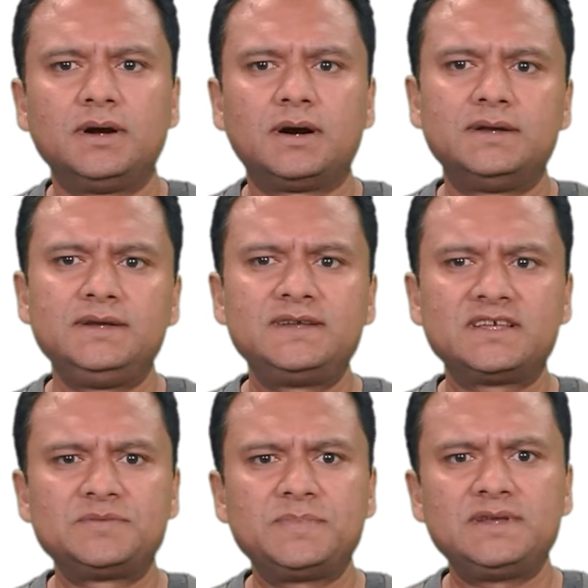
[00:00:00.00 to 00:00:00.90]
A need
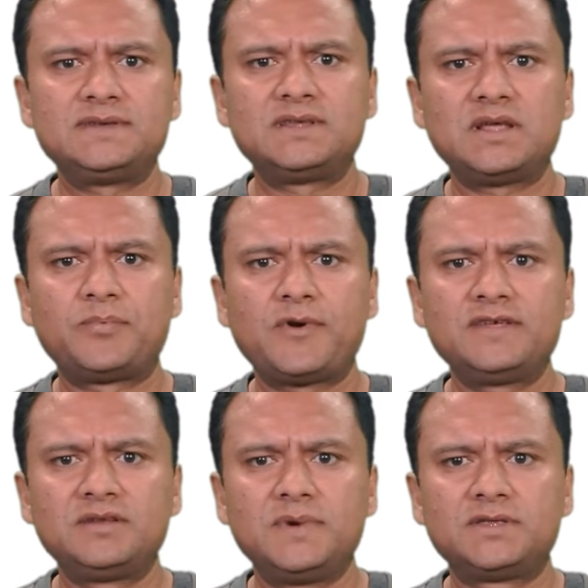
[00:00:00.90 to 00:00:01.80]
assessment is an
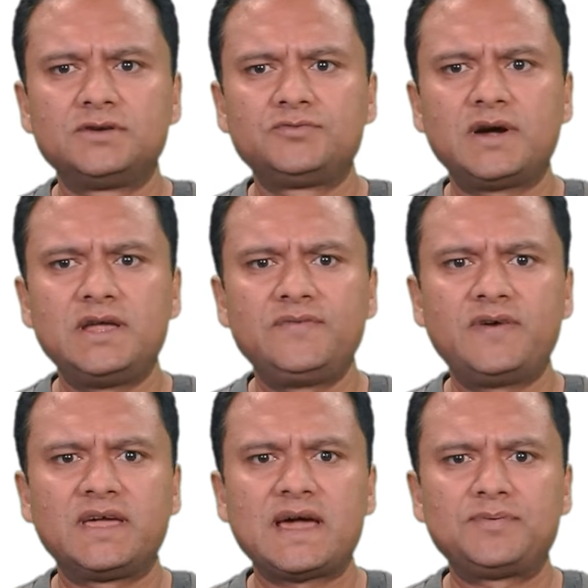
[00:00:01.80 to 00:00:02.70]
appraisal method to
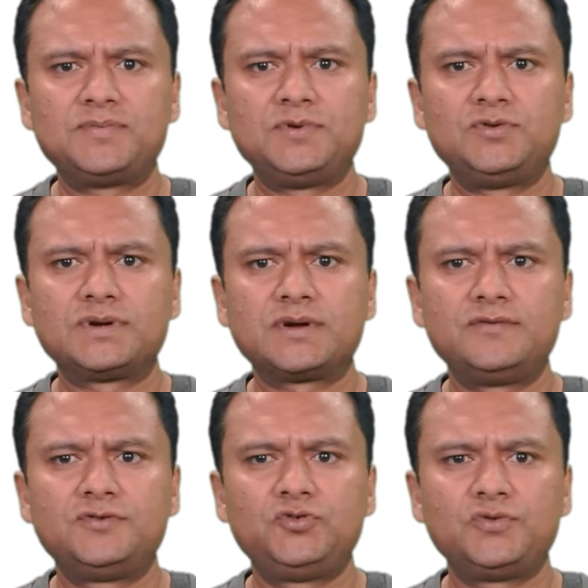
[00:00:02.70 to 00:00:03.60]
identify gaps between
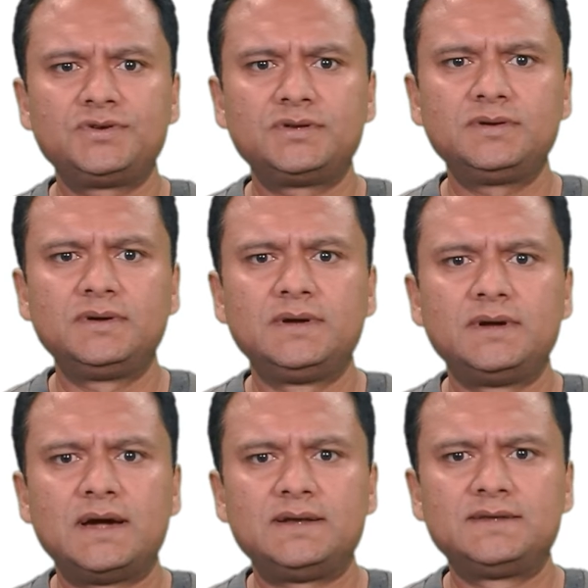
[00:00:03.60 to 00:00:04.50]
current situation
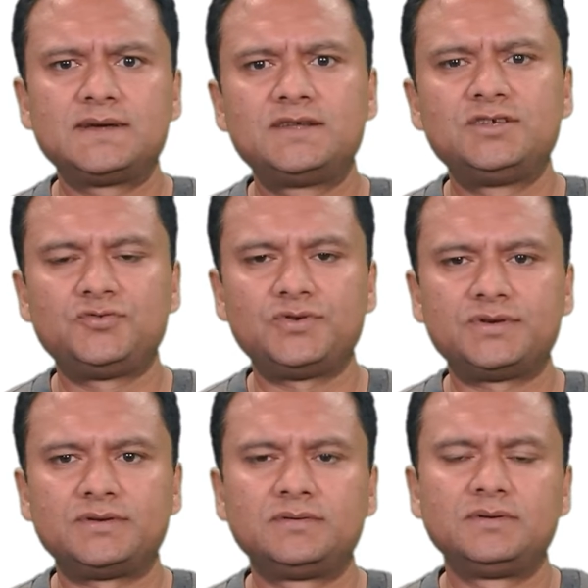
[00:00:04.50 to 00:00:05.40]
and desired situation.